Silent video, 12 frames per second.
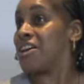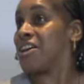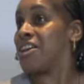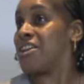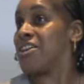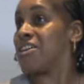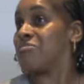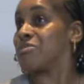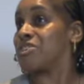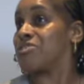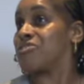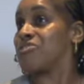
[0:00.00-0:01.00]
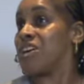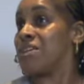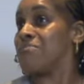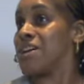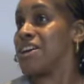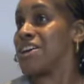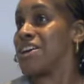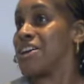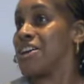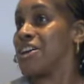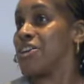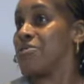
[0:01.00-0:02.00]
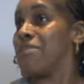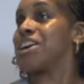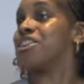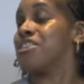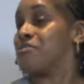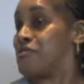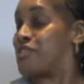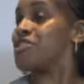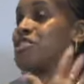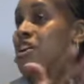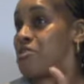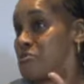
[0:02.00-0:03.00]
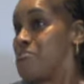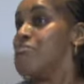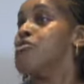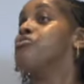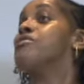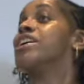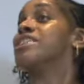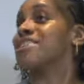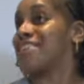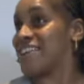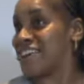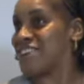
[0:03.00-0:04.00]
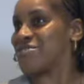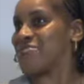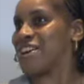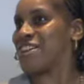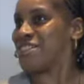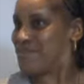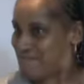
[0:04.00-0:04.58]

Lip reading: and I'm going to try and make an effort to go more regularly as well.